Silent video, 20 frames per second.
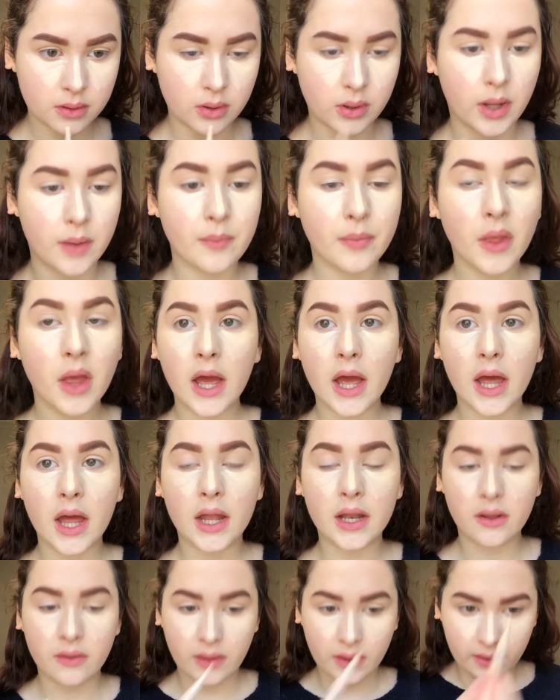okay,
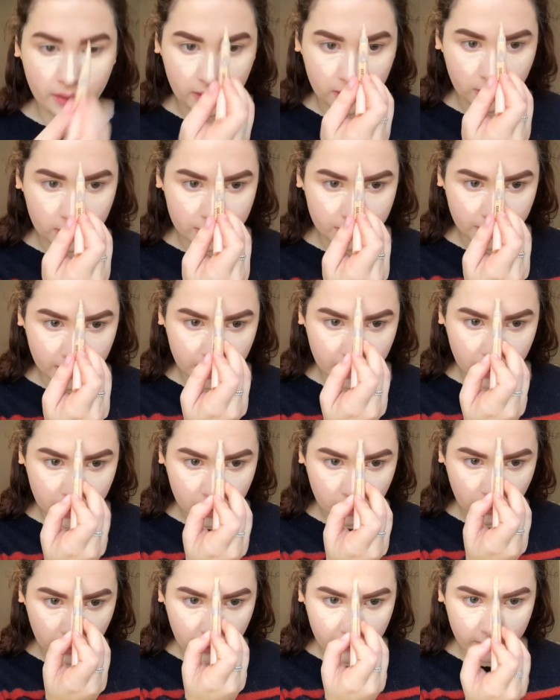and they like looked really
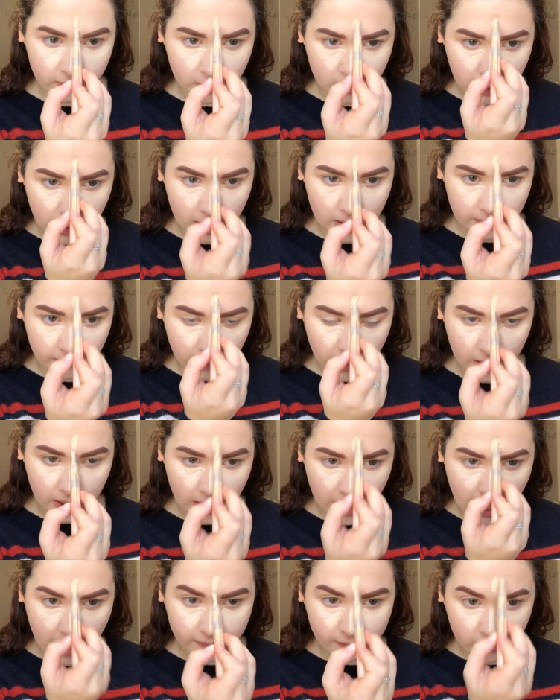good, whatever. And
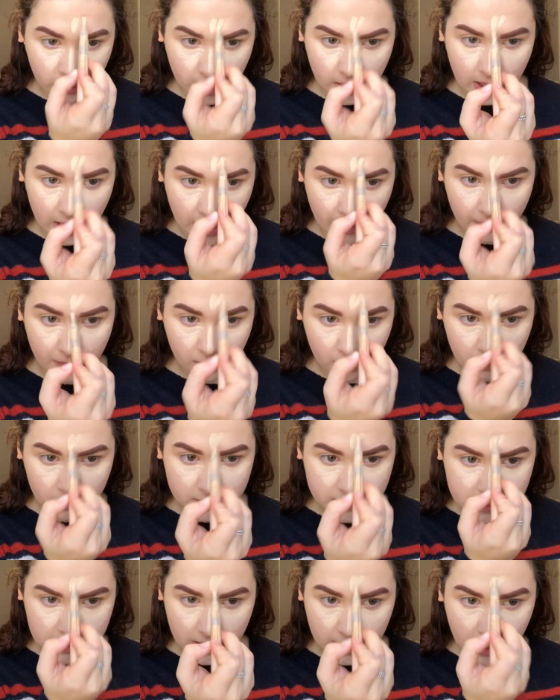like after I had
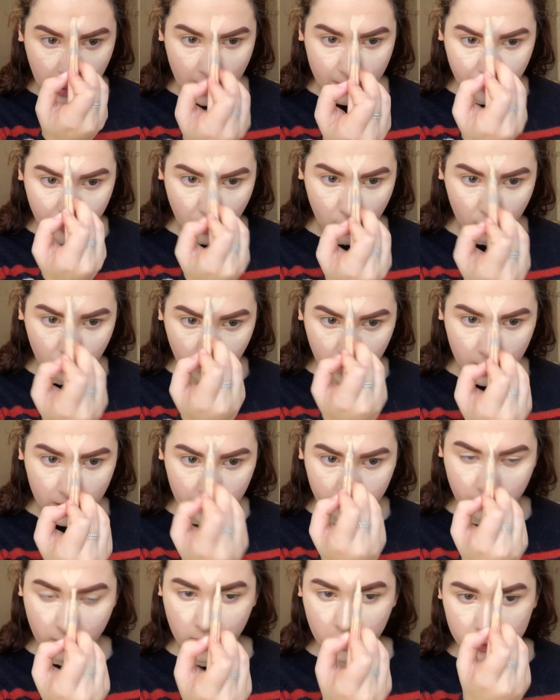those, like I broke one
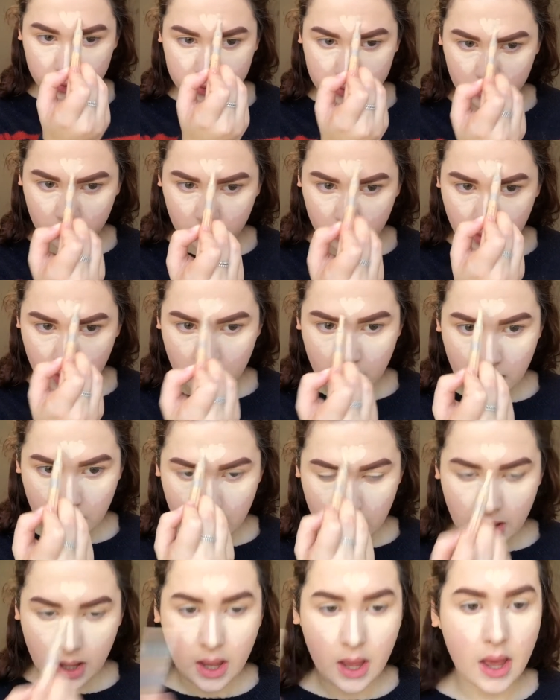at rehearsal,
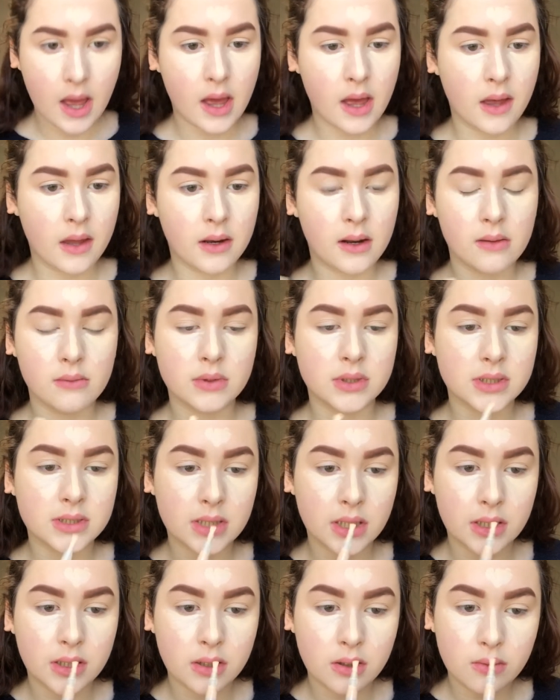and I was
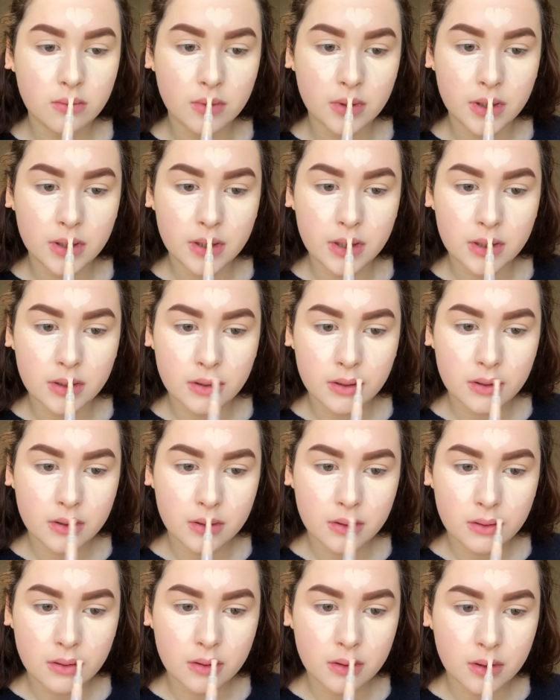just like, you know what,
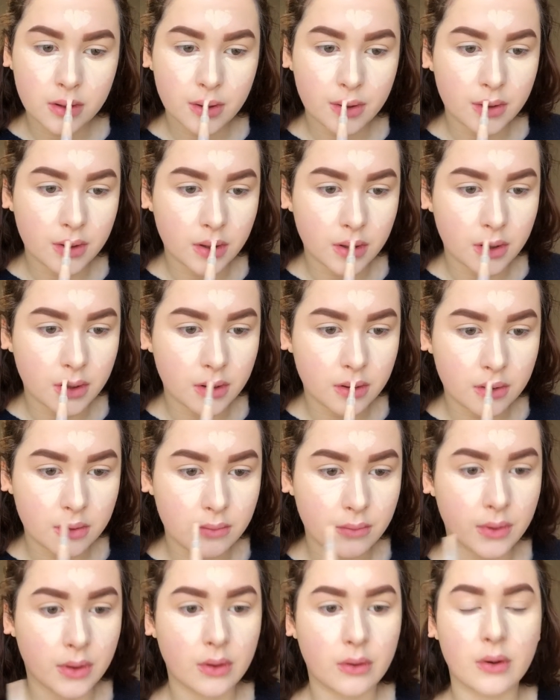I'm done
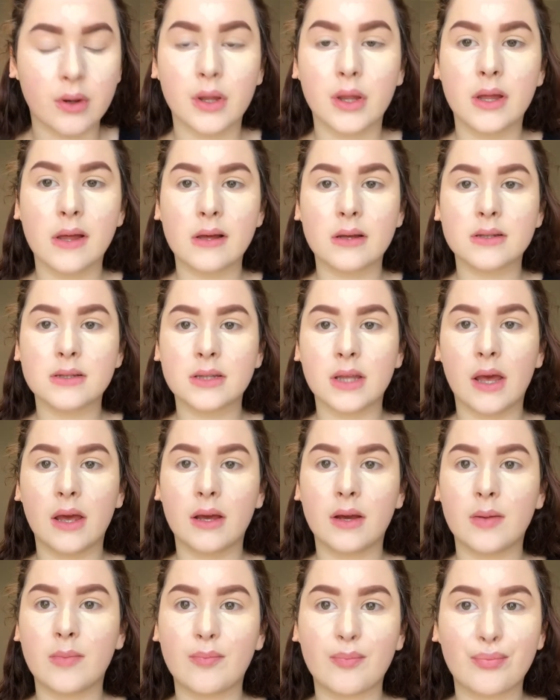with acrylics.
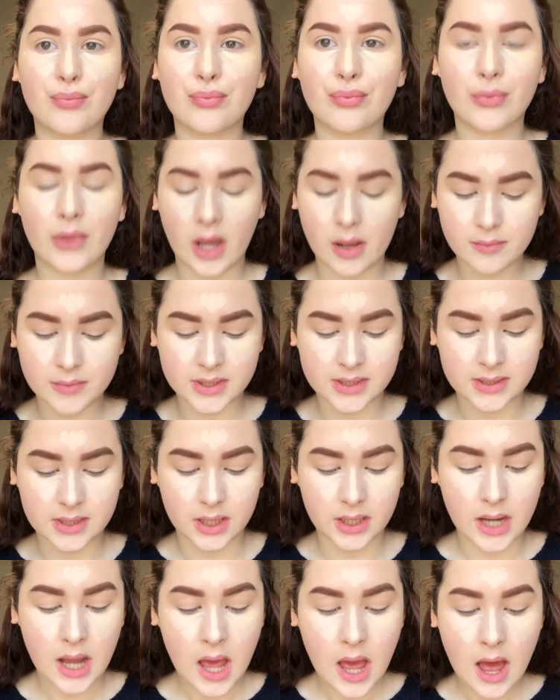Like, I'm just
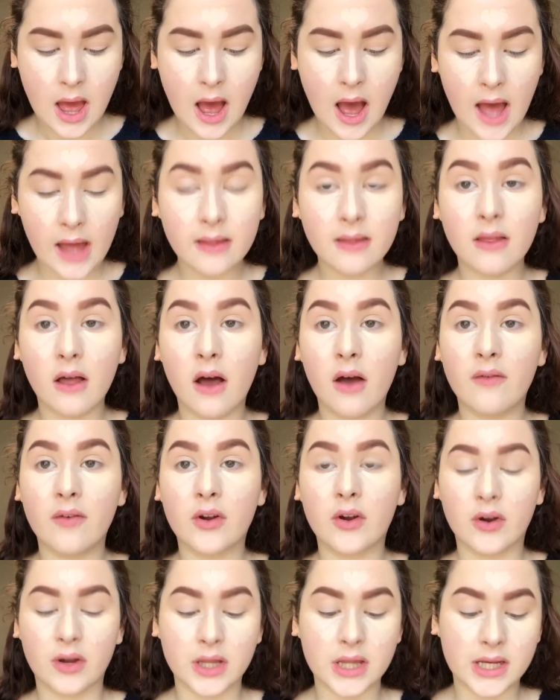done. I love
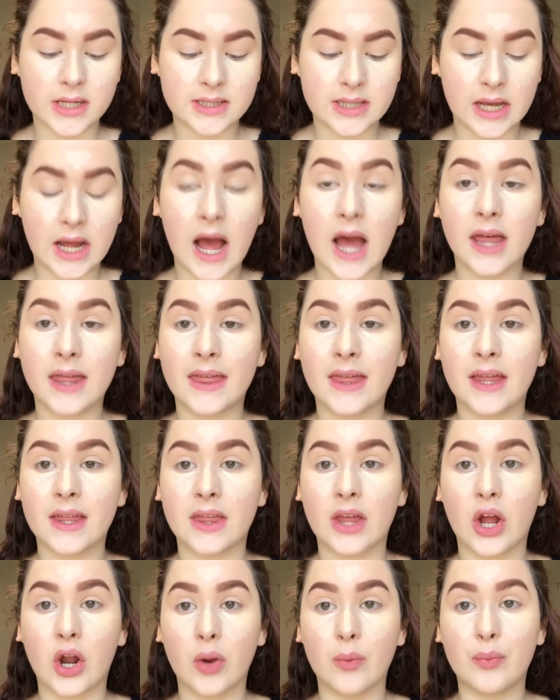acrylics. Like, I think
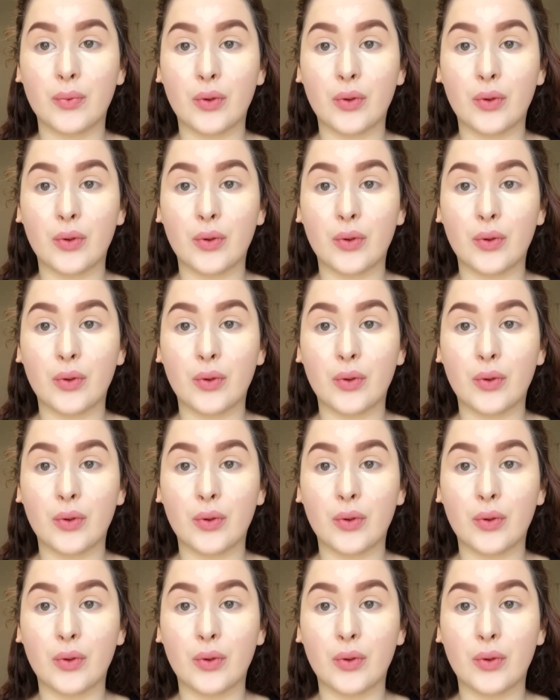they are